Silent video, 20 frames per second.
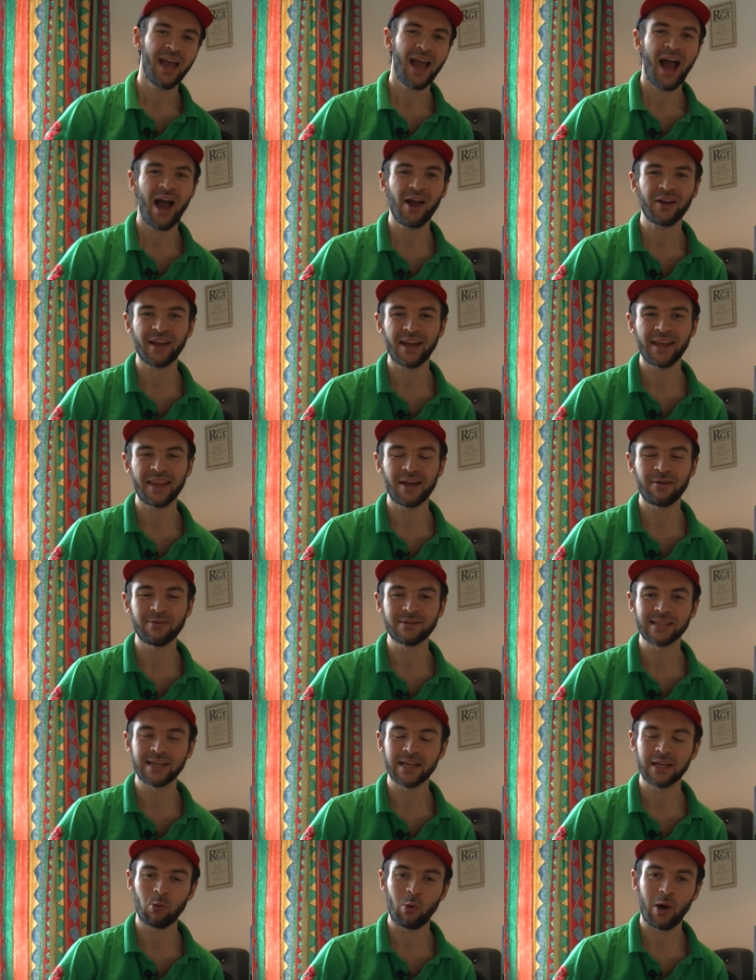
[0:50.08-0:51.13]
Okay, there was
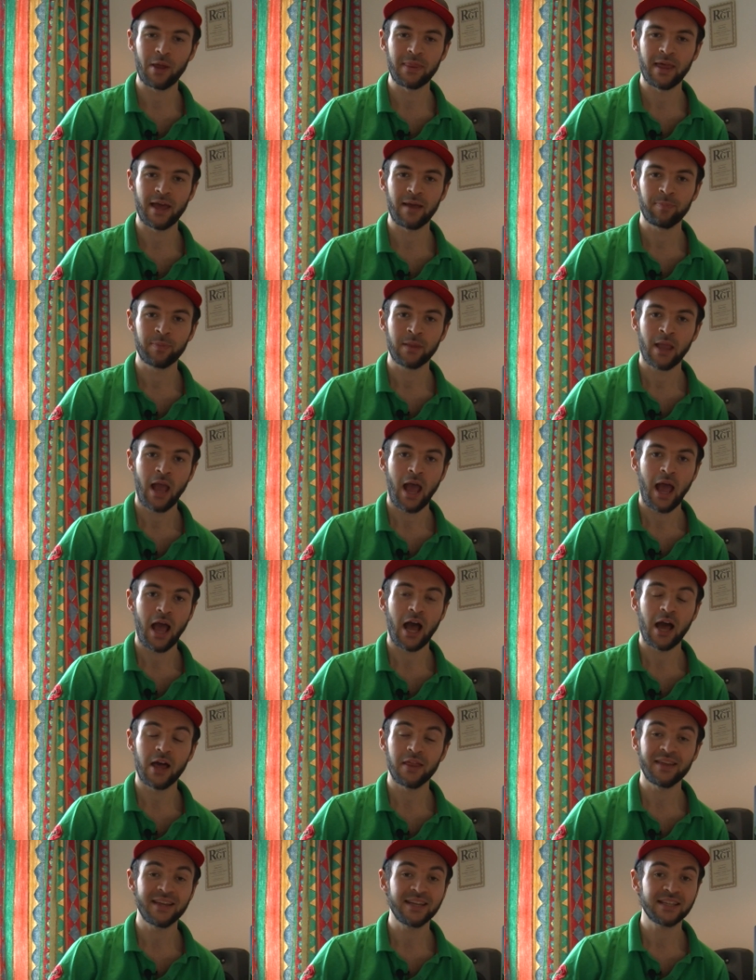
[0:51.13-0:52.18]
lick 1 there.
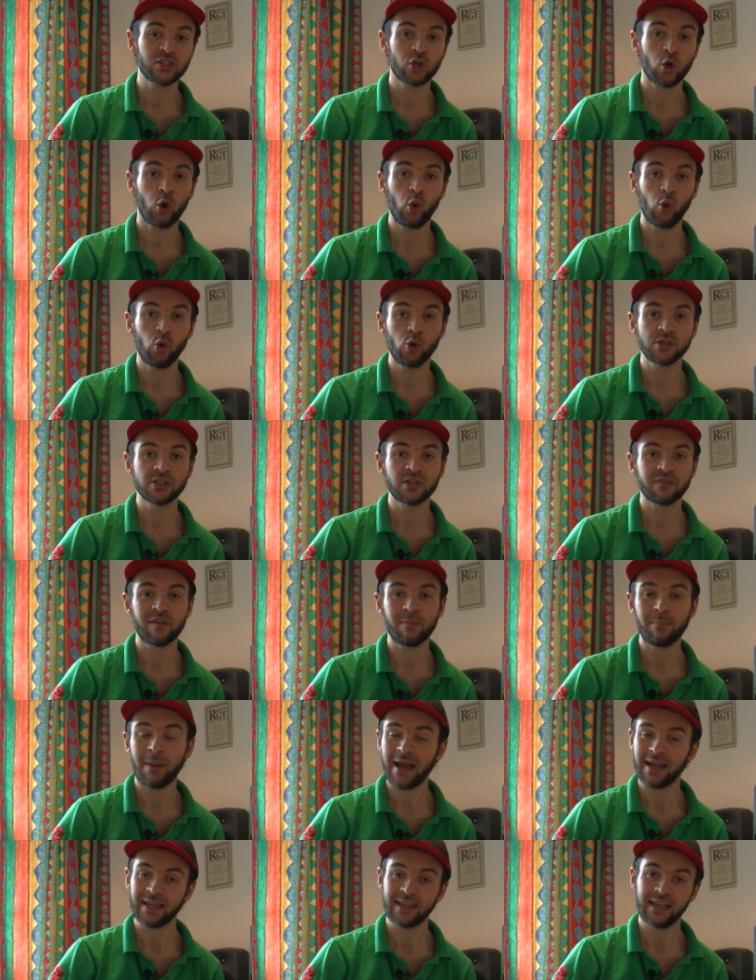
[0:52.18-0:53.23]
These chords of the
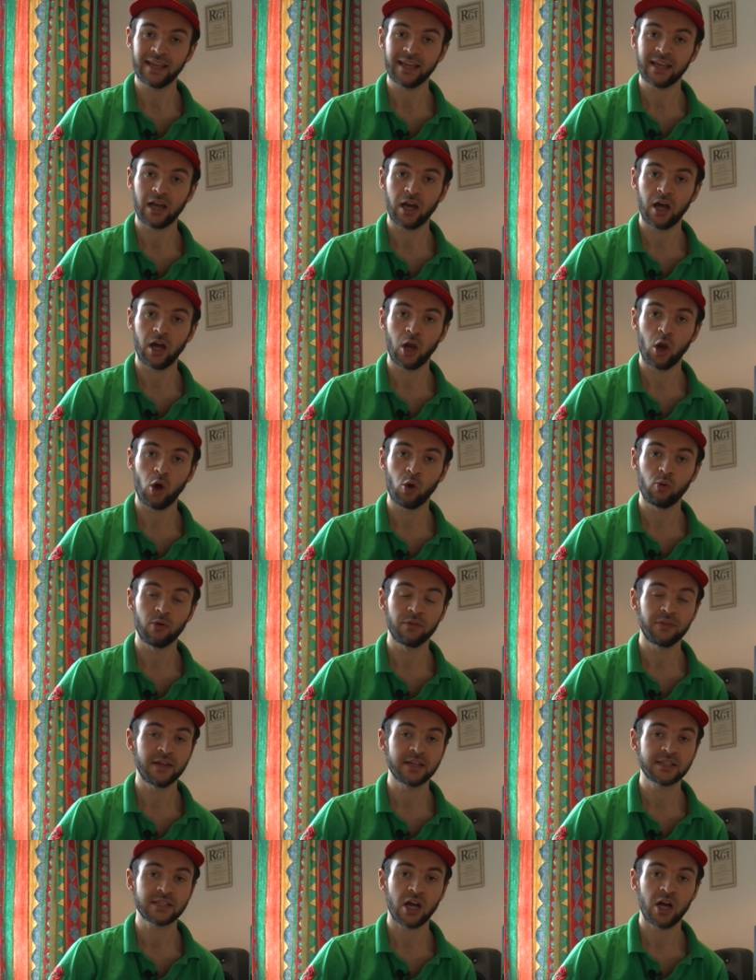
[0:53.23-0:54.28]
backing along with
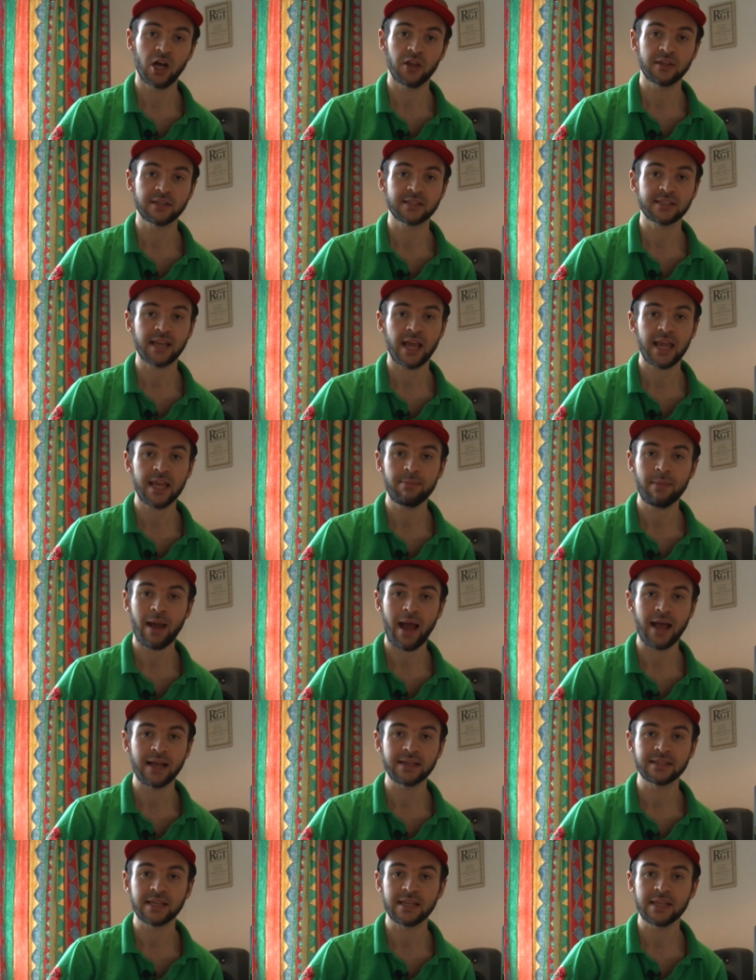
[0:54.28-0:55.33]
this are the same
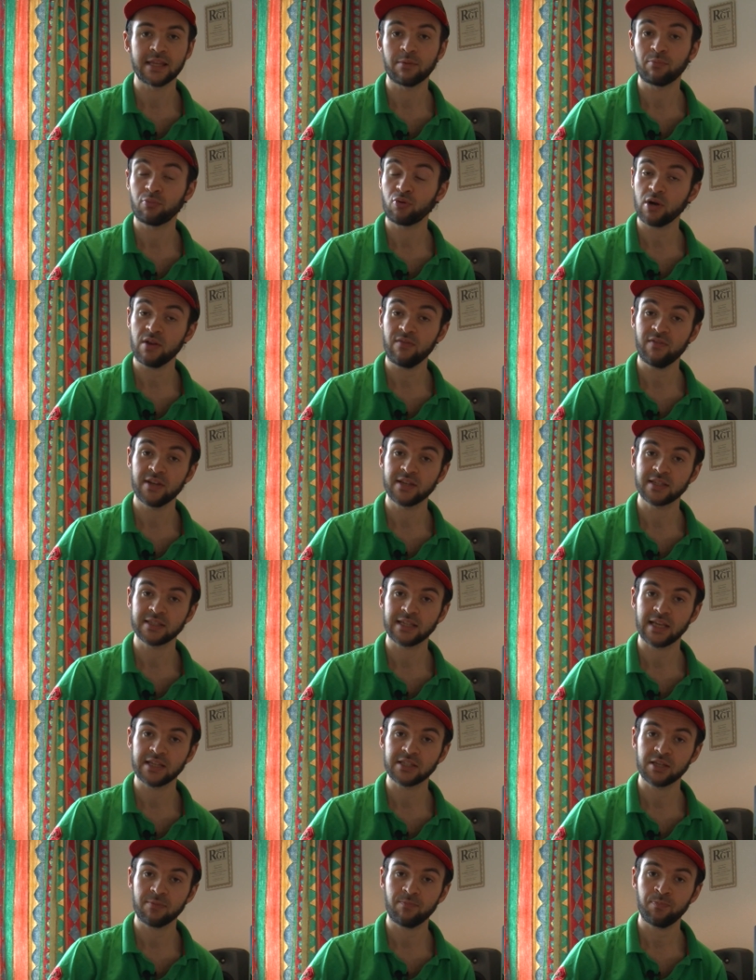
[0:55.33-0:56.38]
as in the previous
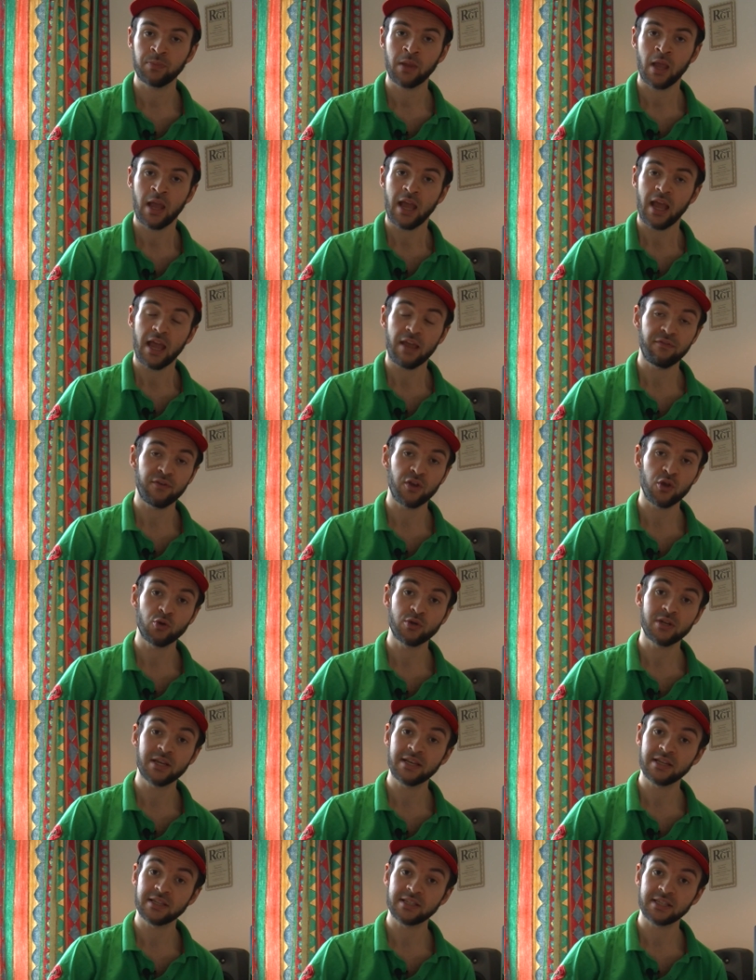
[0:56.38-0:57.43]
lesson. If you
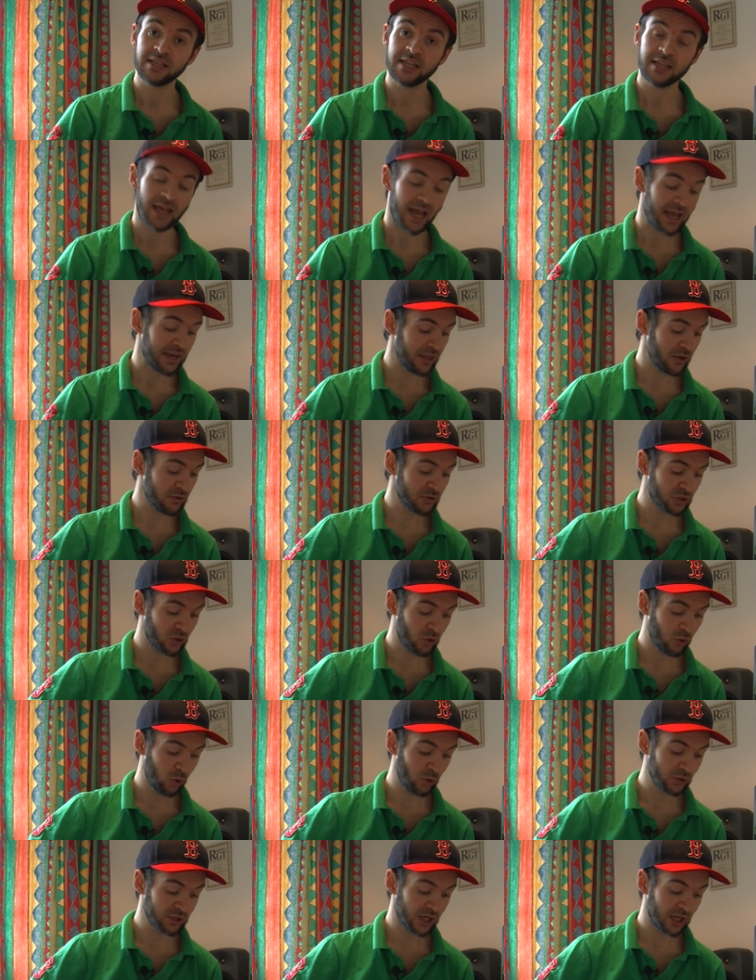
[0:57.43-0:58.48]
didn't see that, those
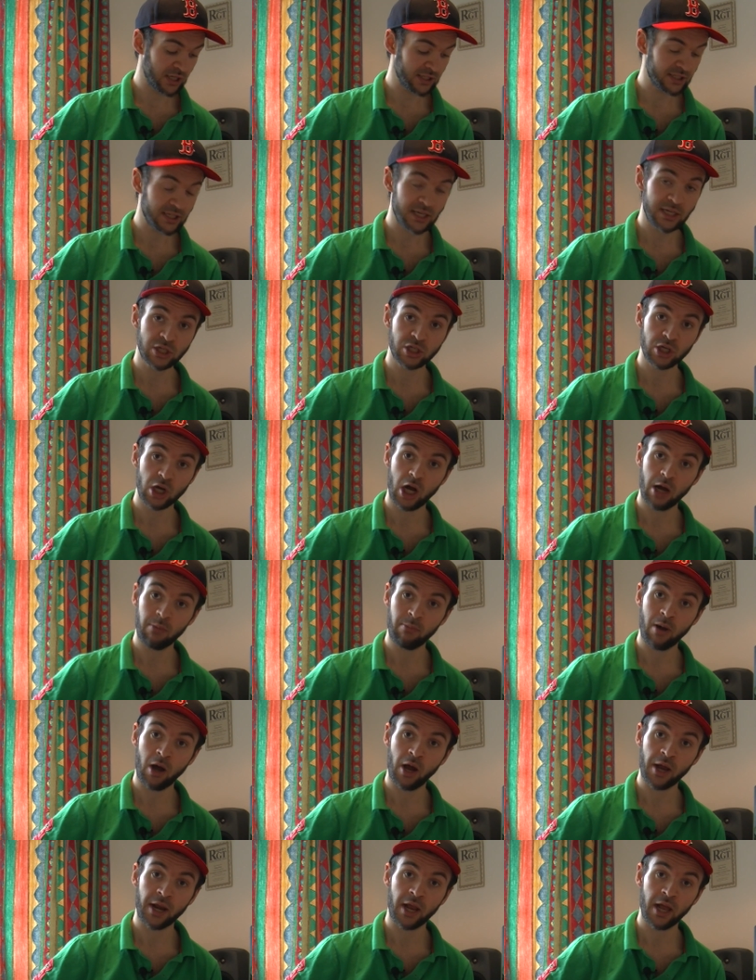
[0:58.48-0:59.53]
chords are C sharp
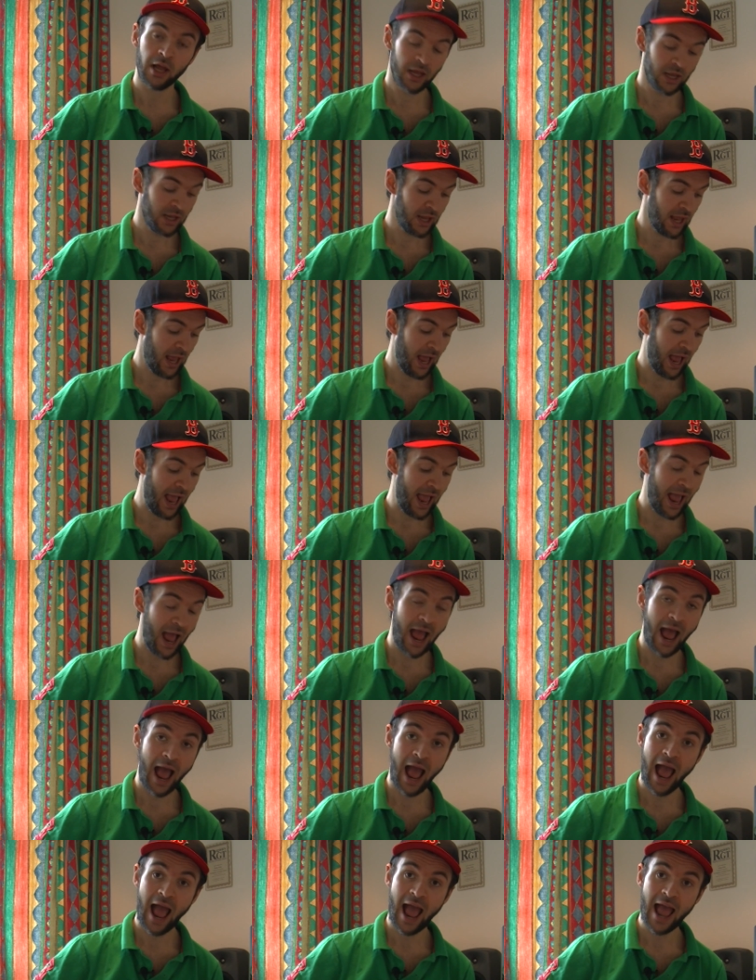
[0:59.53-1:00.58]
minor,
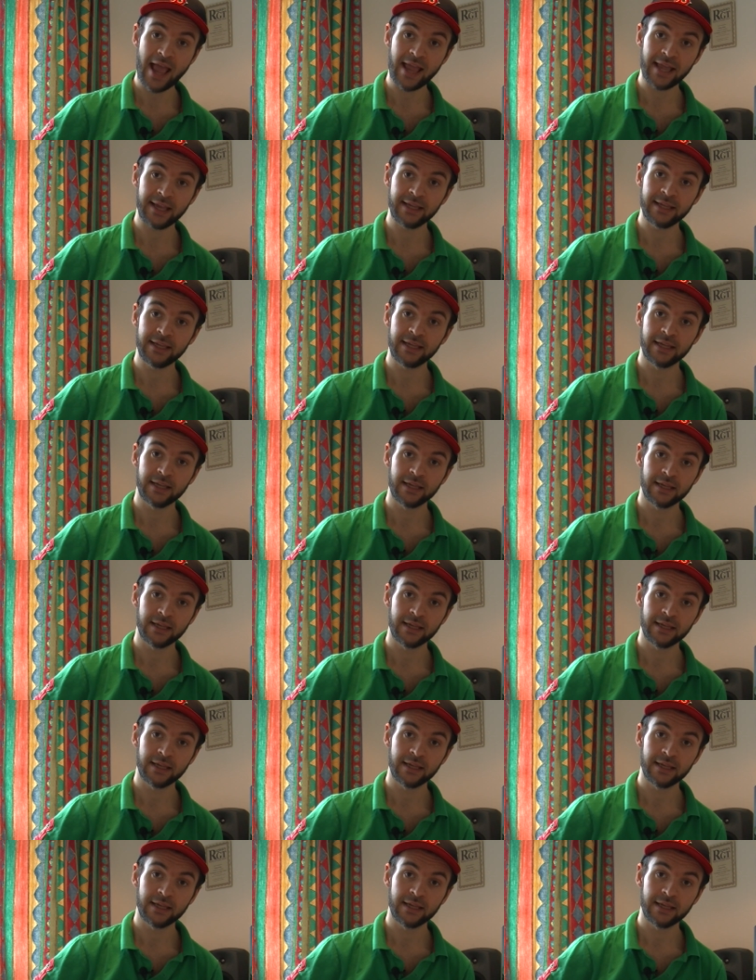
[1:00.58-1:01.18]
A,